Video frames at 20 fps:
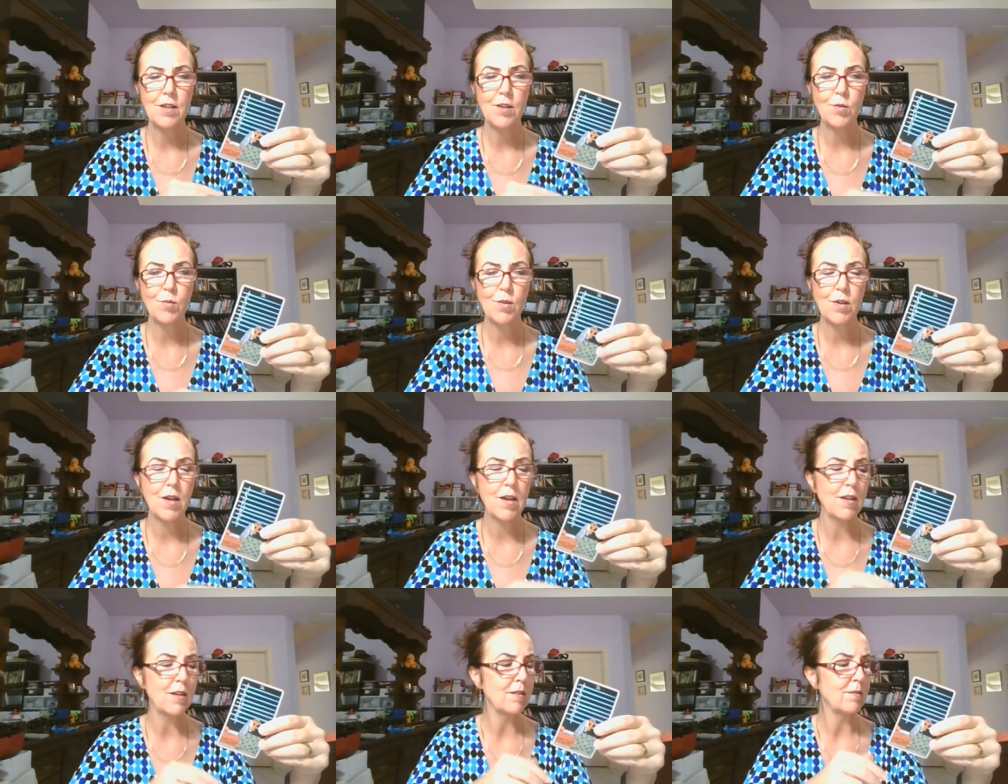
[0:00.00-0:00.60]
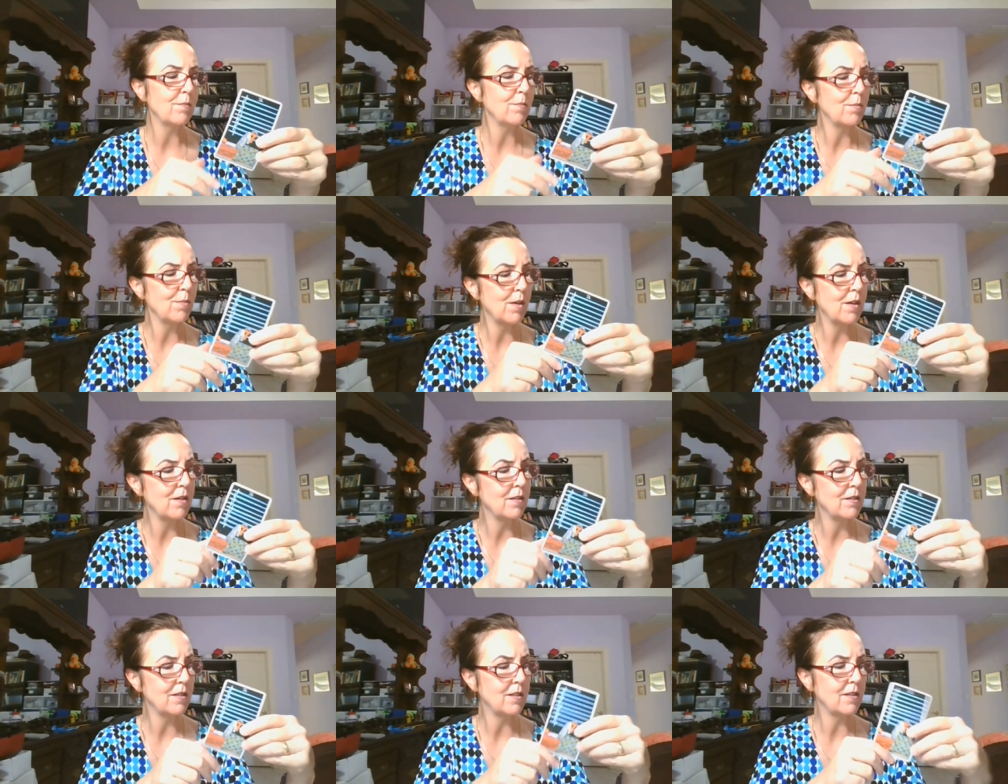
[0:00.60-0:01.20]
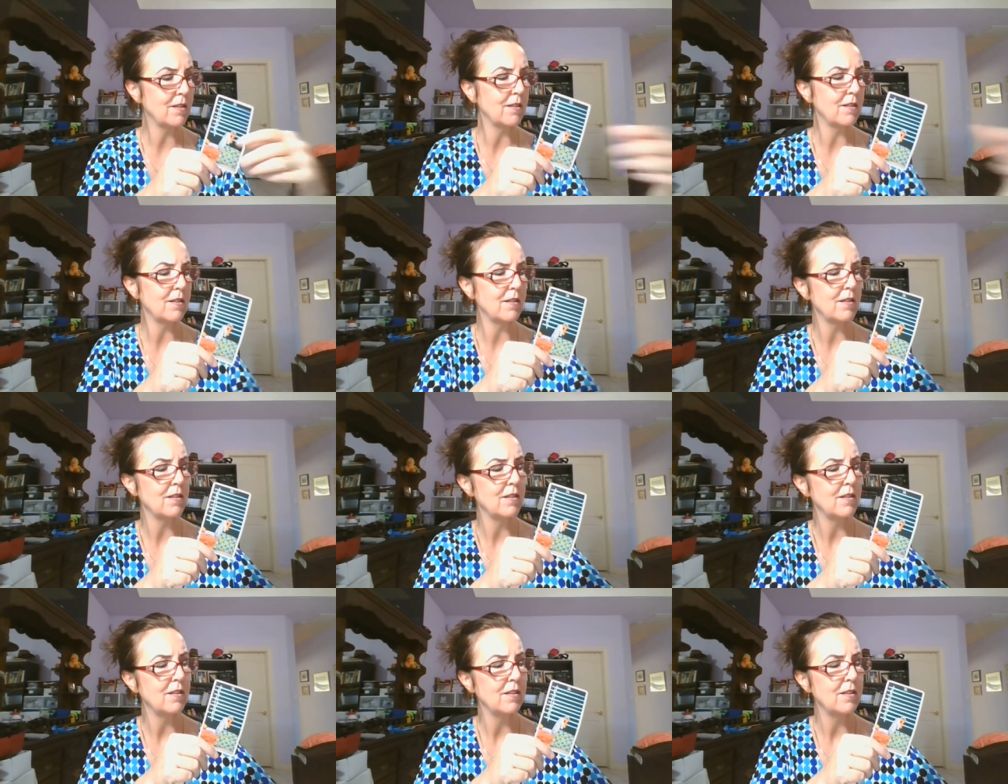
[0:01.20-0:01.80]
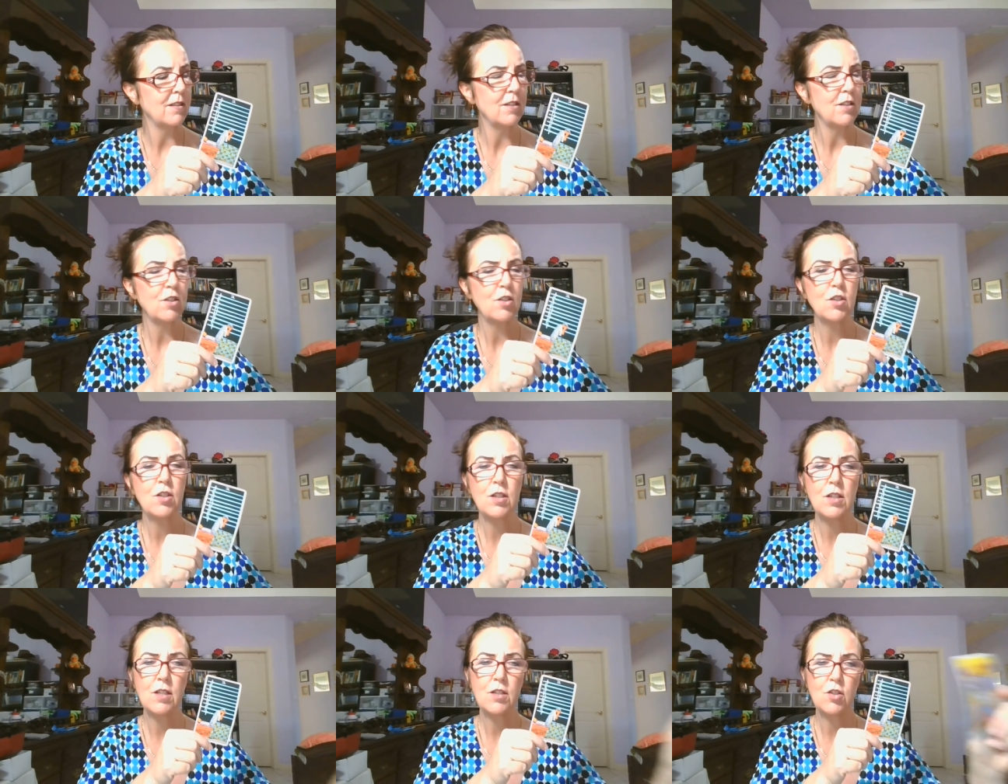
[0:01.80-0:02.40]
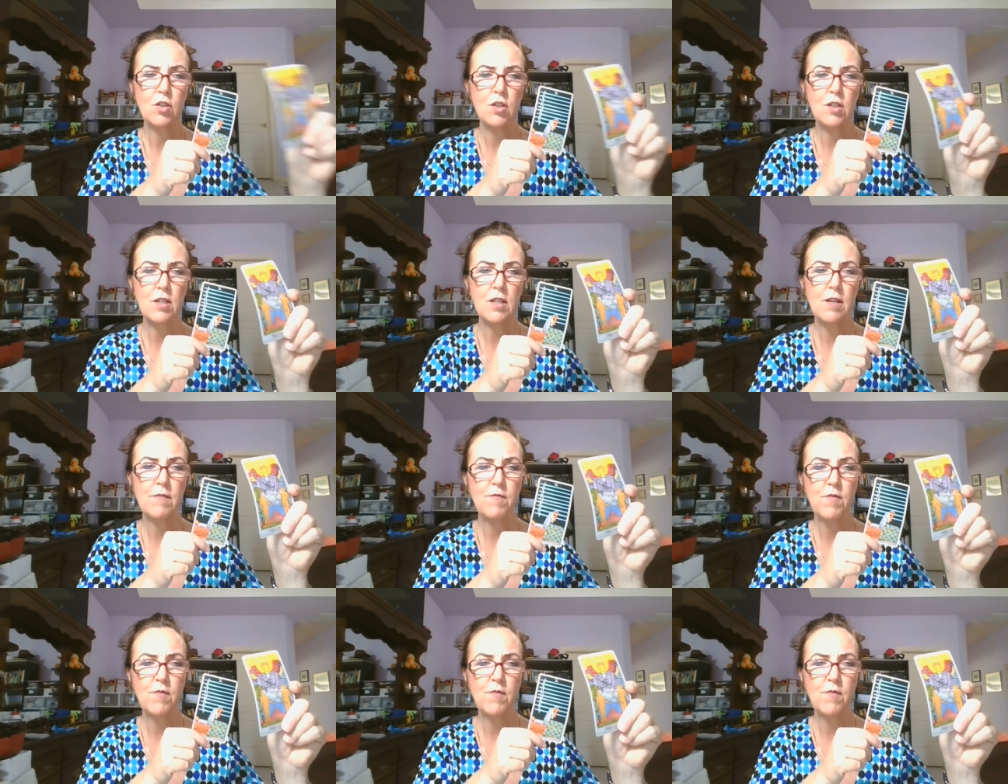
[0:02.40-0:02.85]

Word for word: Okay, because she's going